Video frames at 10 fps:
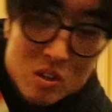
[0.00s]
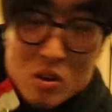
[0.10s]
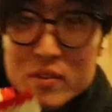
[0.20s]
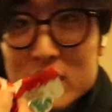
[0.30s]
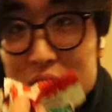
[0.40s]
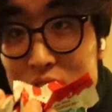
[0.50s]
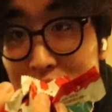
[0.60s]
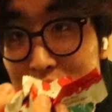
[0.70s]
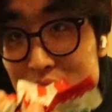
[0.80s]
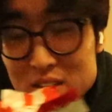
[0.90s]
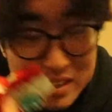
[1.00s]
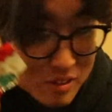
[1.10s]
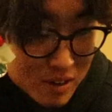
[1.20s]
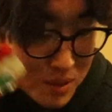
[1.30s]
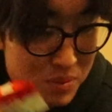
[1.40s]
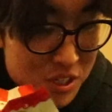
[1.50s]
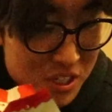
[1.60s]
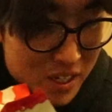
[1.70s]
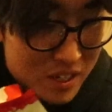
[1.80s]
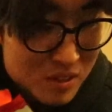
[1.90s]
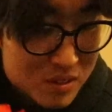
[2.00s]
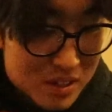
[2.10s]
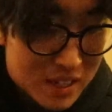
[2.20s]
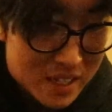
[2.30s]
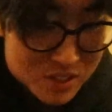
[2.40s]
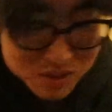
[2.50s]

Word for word: Whoever left it, greatly appreciate you. I do